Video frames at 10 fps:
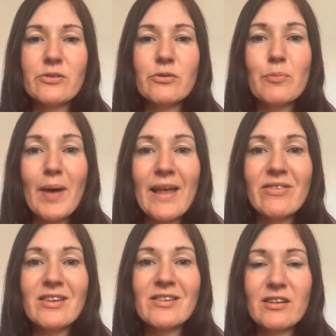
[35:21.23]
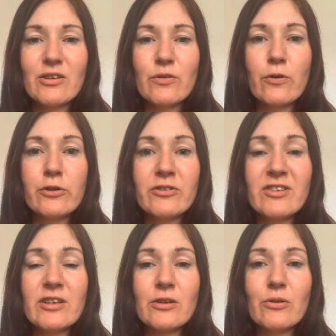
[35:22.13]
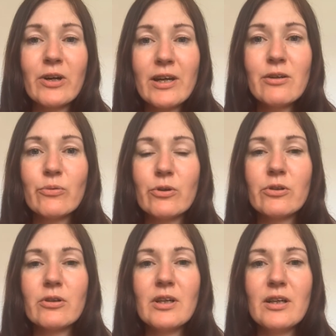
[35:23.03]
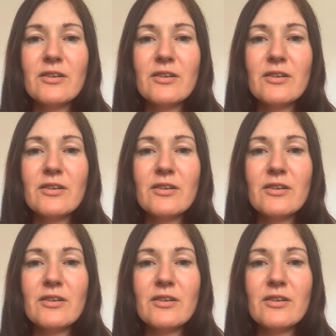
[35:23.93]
demand this kind of volunteer or hidden work